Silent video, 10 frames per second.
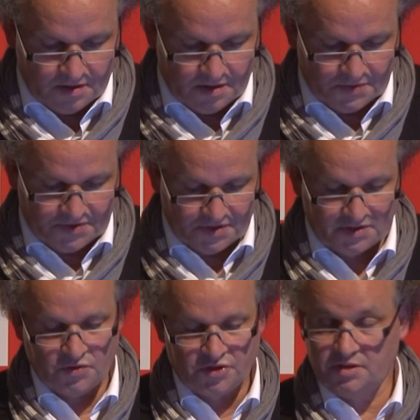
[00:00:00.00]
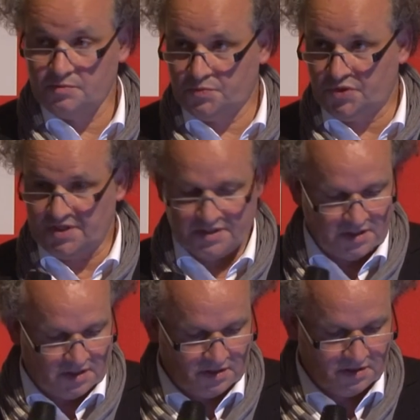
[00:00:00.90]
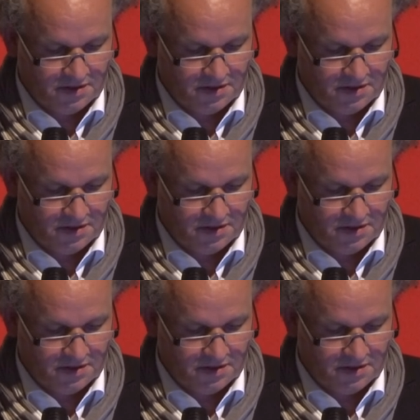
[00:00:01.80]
of the social, political,